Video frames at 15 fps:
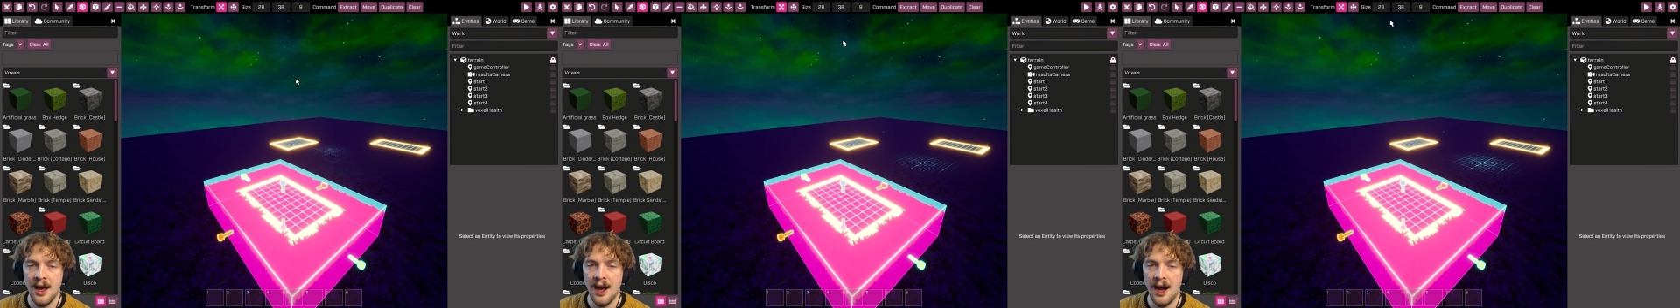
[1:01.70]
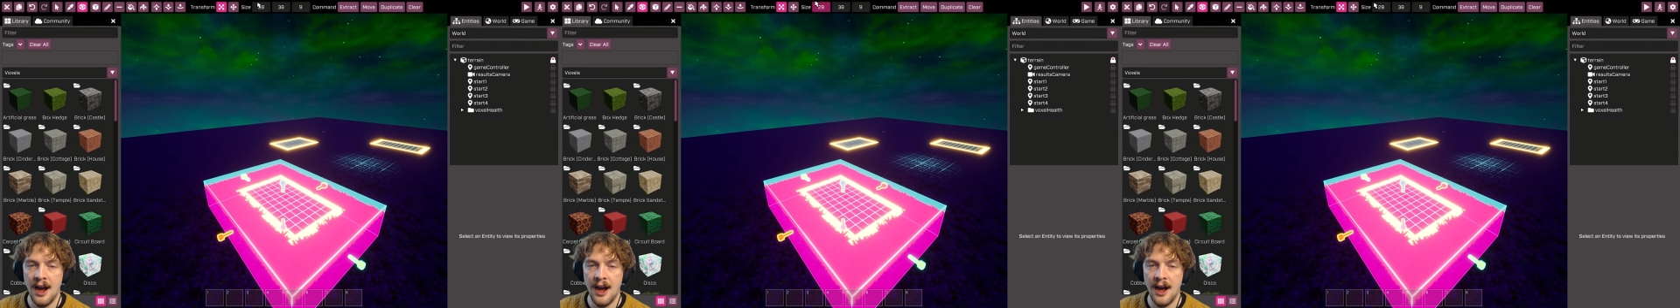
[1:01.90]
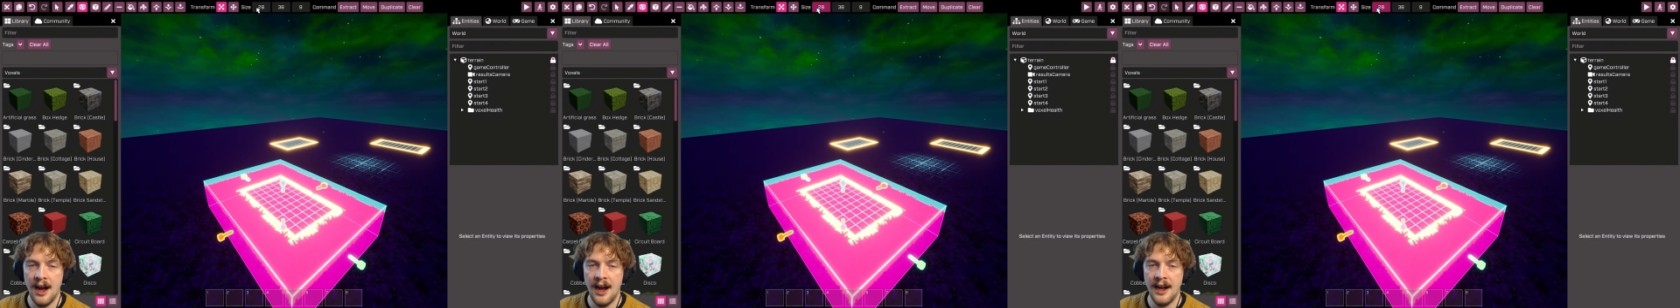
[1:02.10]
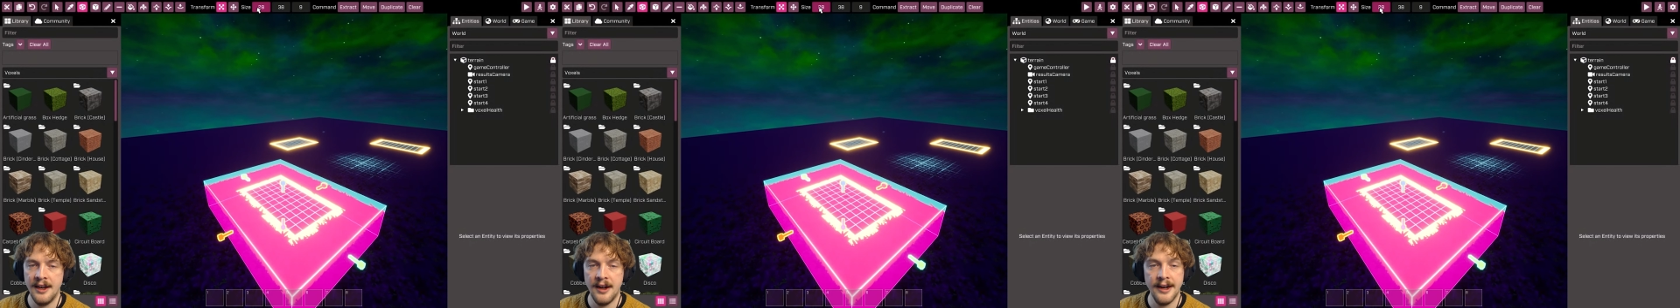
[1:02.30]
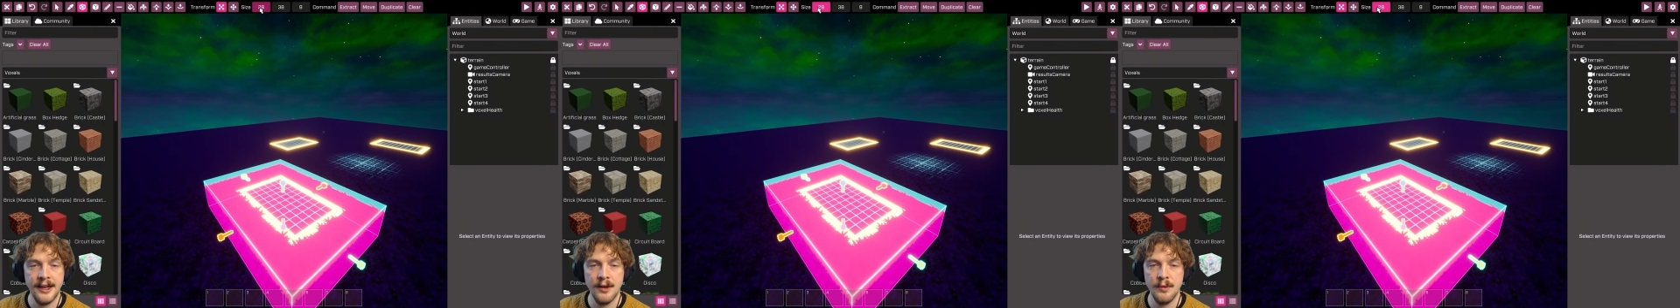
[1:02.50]
and
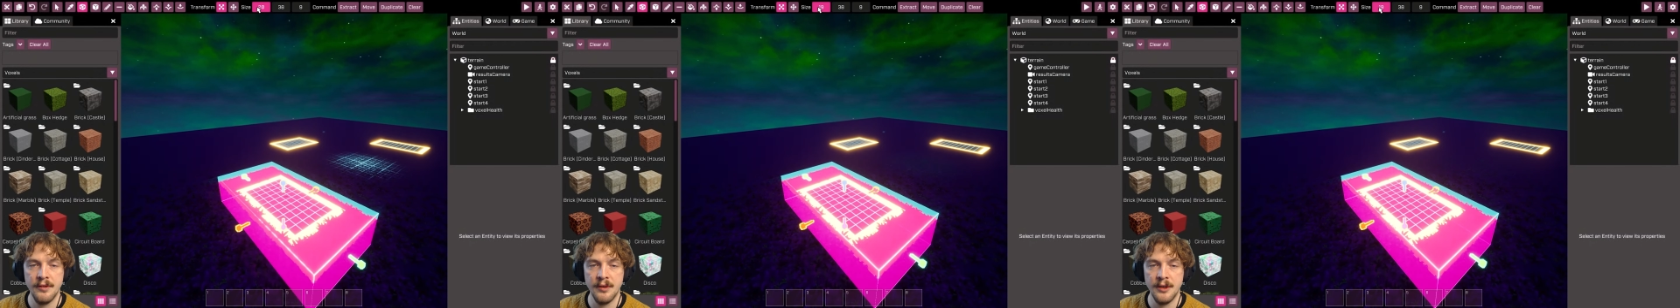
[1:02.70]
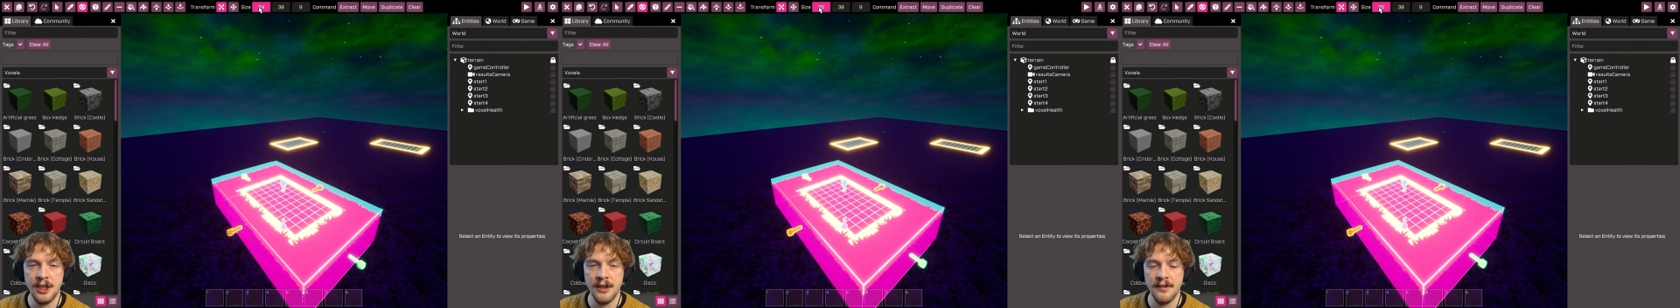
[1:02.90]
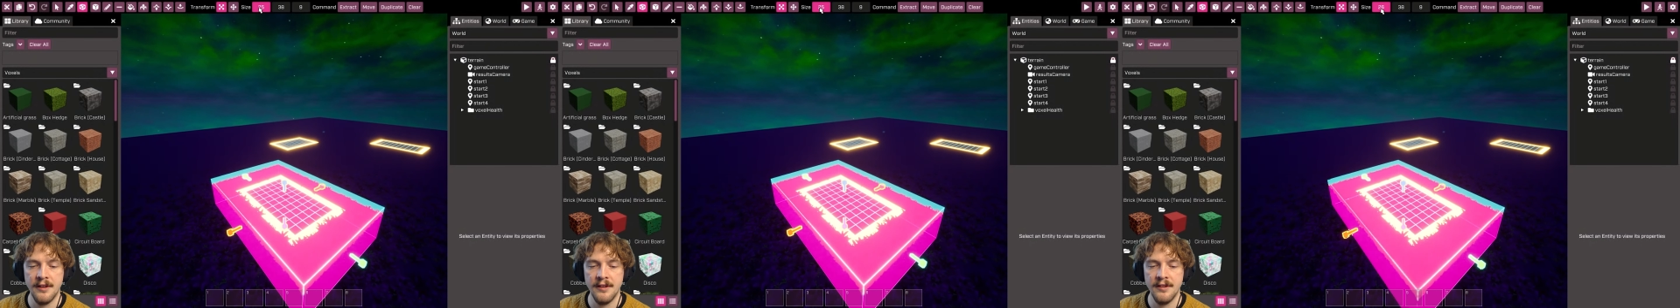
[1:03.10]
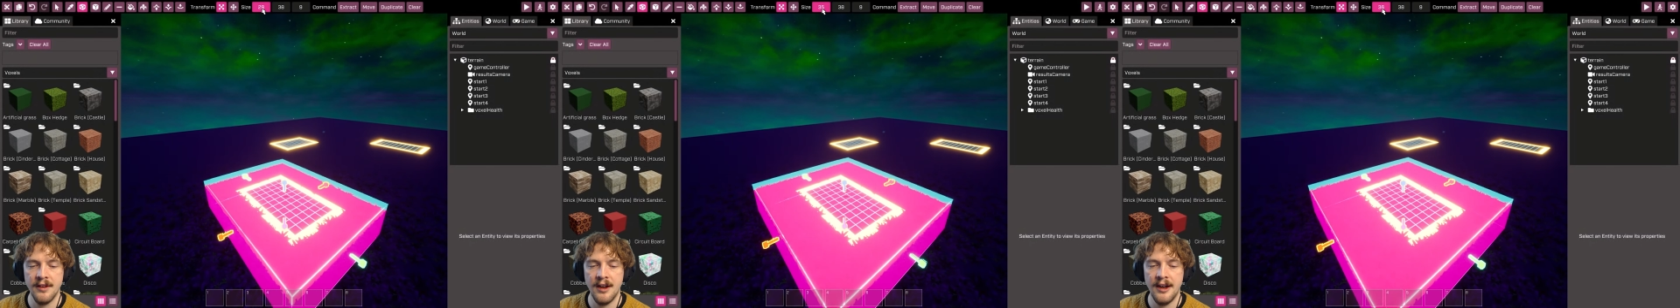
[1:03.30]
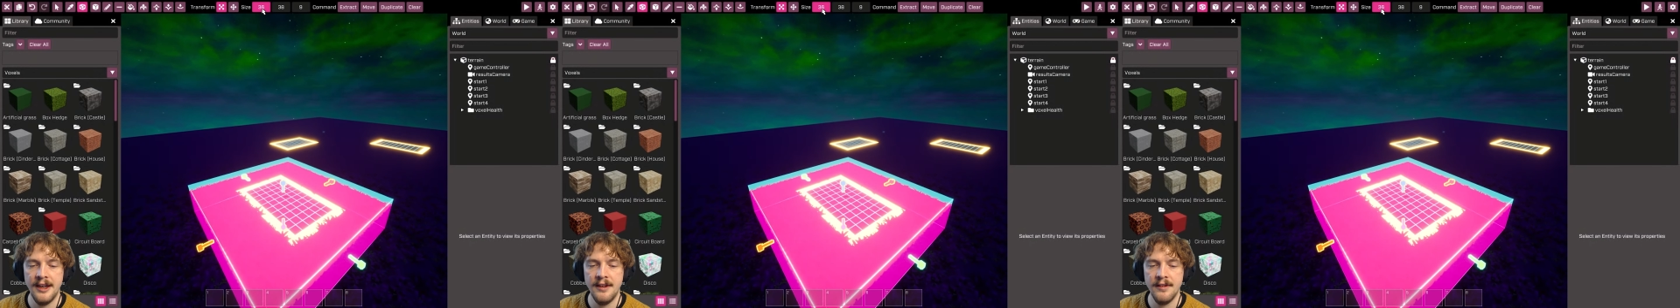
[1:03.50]
I can also adjust the
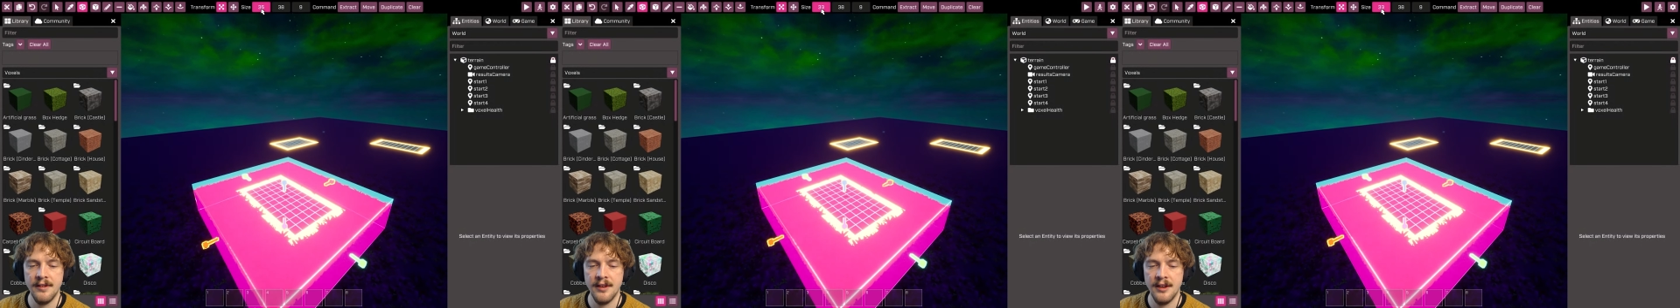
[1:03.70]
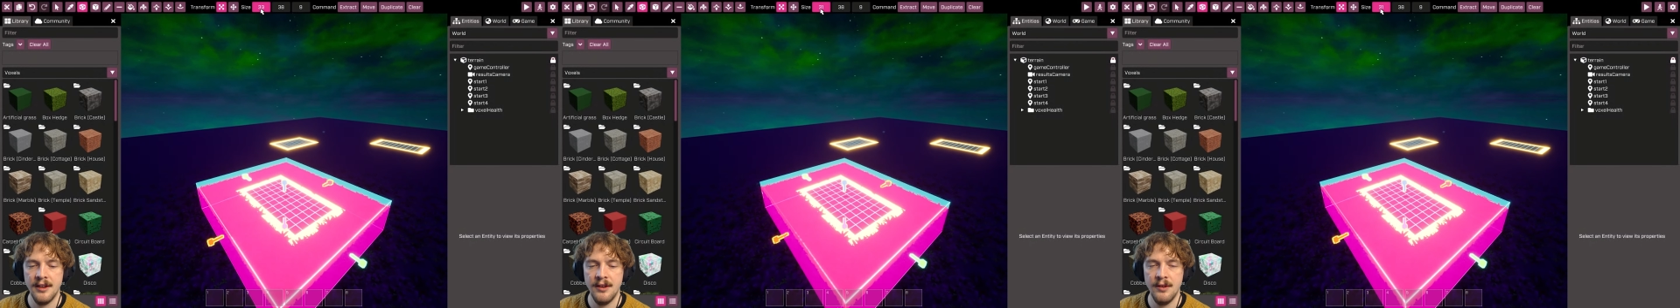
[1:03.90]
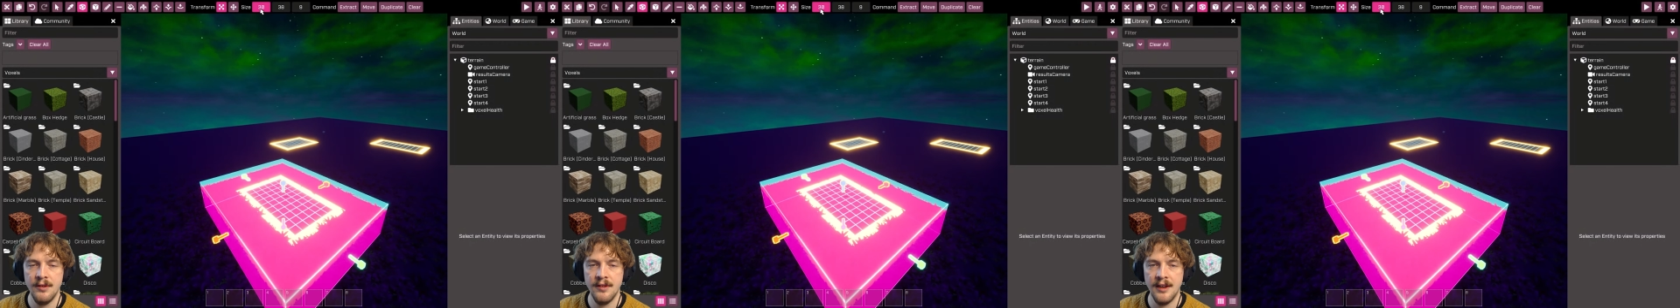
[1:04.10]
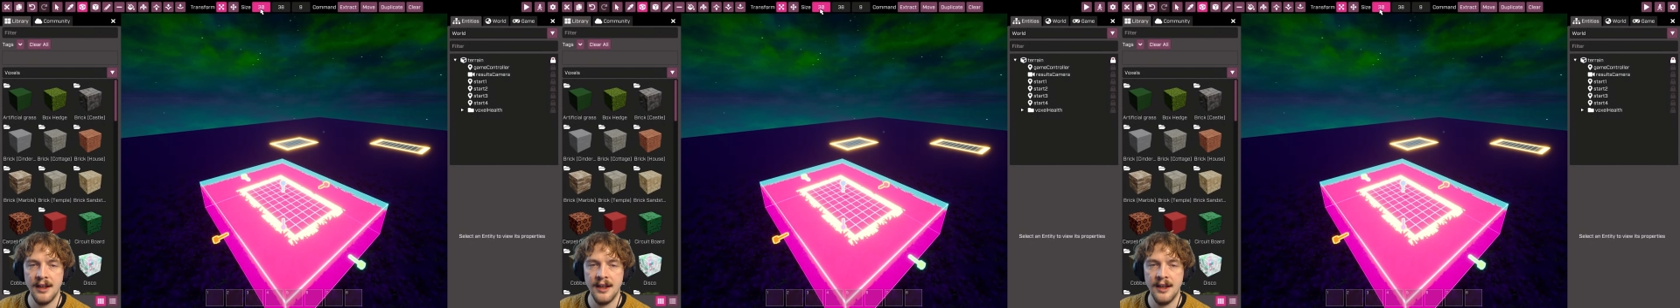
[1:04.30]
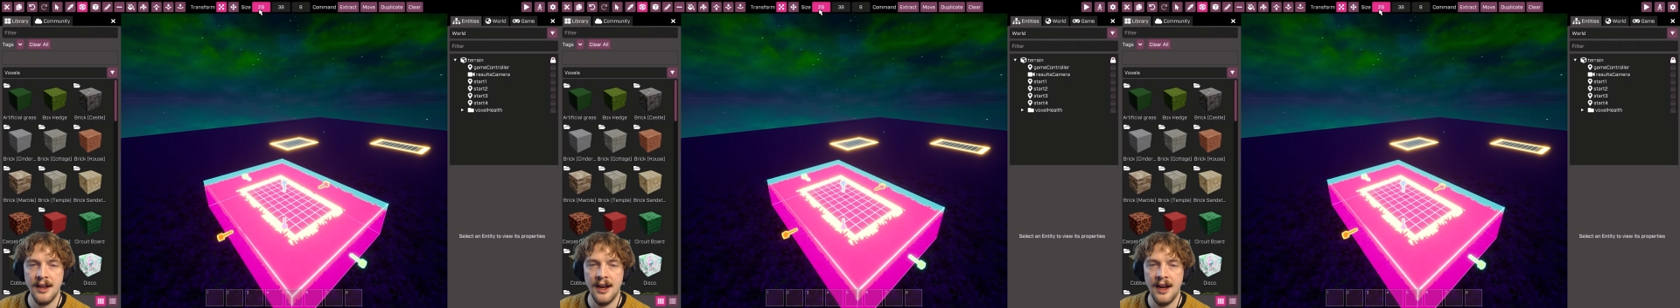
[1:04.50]
size
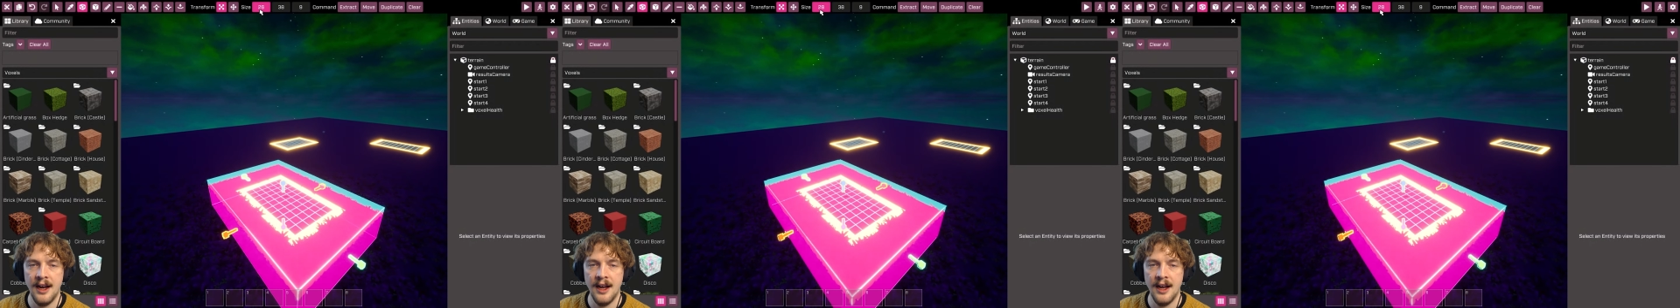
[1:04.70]
using